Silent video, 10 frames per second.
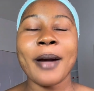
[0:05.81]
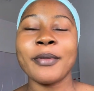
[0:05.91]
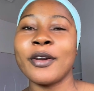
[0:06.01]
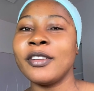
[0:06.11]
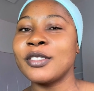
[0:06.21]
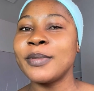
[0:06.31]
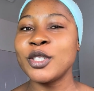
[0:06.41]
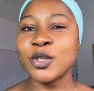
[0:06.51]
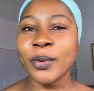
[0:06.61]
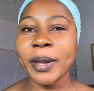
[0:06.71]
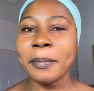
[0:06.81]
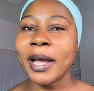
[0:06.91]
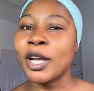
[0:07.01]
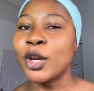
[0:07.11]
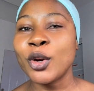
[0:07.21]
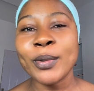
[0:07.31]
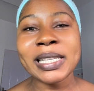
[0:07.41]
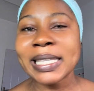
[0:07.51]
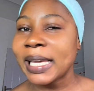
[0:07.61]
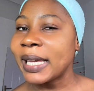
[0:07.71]
I'm going to be doing my glowy
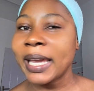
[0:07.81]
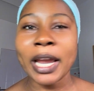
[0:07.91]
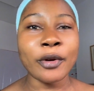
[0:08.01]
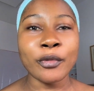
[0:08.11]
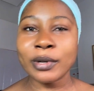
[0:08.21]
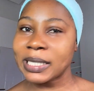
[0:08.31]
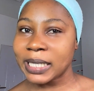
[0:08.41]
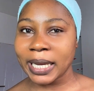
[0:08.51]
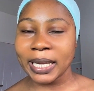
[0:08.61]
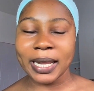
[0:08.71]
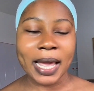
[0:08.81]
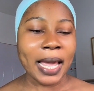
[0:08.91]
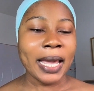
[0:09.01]
skincare routine.